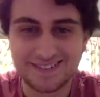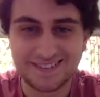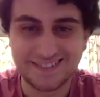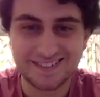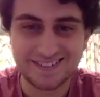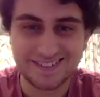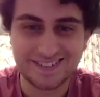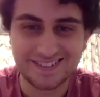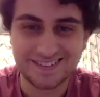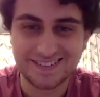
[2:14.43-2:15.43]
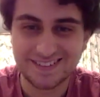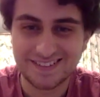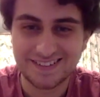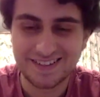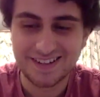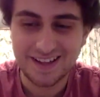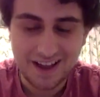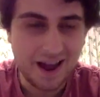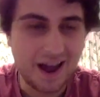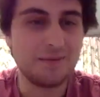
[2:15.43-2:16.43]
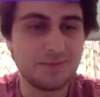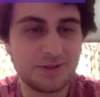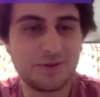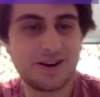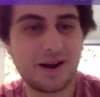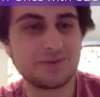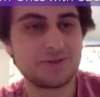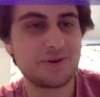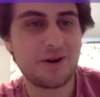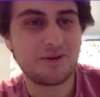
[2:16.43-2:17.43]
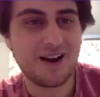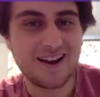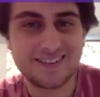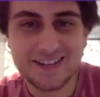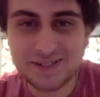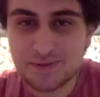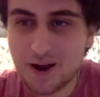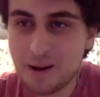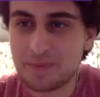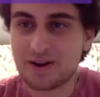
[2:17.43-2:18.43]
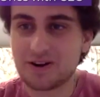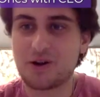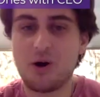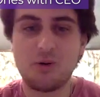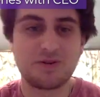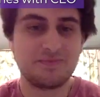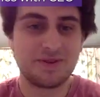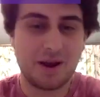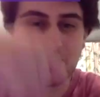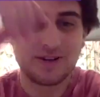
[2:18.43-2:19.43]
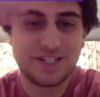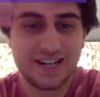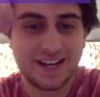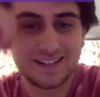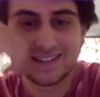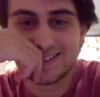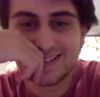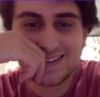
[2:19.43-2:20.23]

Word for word: What's up, Noah? How you doing? I'm doing I'm doing all right. Thanks for hopping on a call with me. I appreciate it.